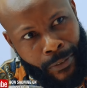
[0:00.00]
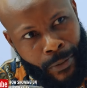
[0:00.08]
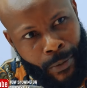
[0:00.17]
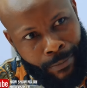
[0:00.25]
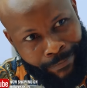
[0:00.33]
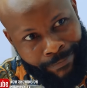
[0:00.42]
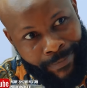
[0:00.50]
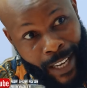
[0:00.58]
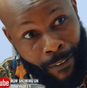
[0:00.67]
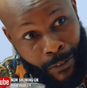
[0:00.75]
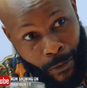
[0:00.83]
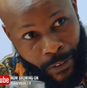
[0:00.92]
do you
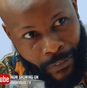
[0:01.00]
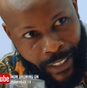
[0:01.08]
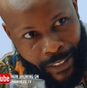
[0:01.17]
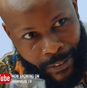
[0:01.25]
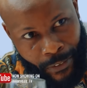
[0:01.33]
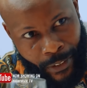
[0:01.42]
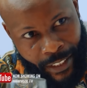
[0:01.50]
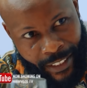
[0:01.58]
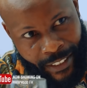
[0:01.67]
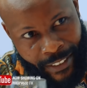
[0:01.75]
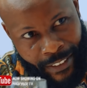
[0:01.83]
have strong feelings for